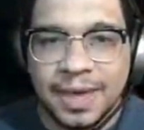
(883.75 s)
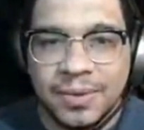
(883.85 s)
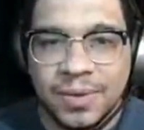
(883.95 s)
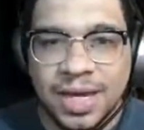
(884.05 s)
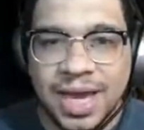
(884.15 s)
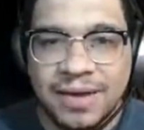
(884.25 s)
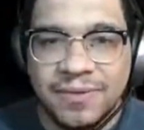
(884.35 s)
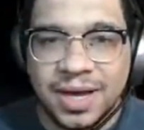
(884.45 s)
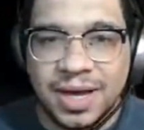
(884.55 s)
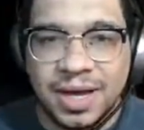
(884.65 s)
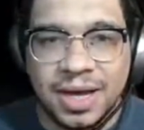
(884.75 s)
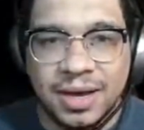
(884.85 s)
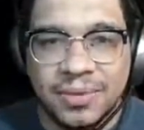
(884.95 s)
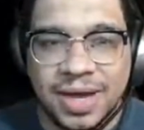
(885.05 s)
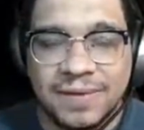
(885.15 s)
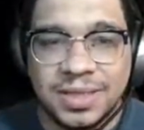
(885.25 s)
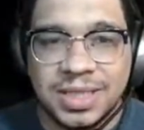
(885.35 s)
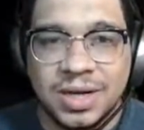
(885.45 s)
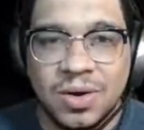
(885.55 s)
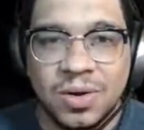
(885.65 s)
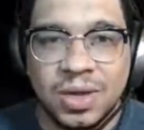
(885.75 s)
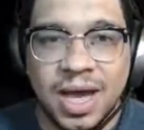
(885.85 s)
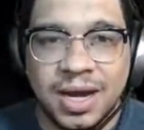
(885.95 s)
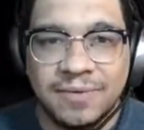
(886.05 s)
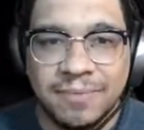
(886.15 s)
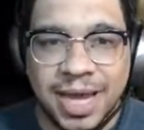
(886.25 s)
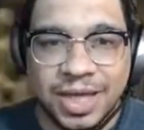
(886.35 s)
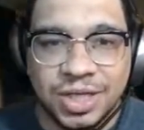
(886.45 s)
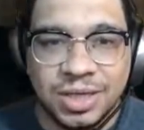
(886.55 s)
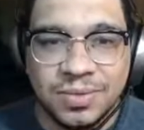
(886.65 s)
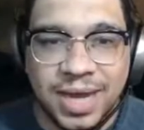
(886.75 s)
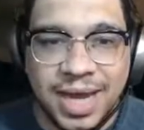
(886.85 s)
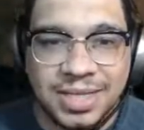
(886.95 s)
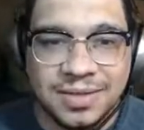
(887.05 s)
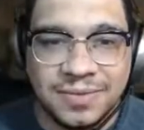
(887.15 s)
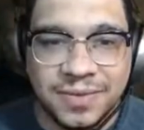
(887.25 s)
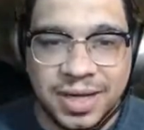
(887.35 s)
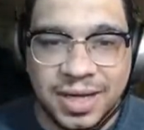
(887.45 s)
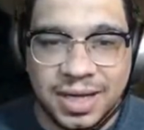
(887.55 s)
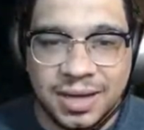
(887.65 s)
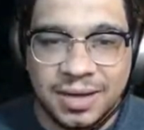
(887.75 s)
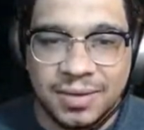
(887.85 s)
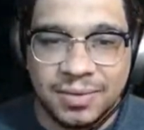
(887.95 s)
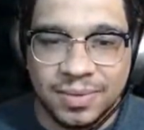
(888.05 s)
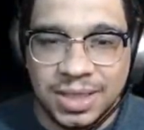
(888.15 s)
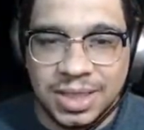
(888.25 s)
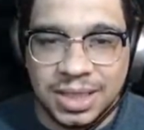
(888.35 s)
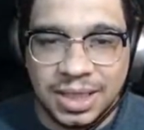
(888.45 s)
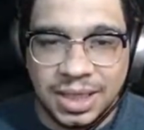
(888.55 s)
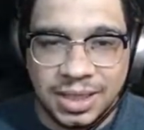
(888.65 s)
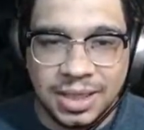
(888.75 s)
We have uh, we haven't seen a whole lot of magic as of uh, recently,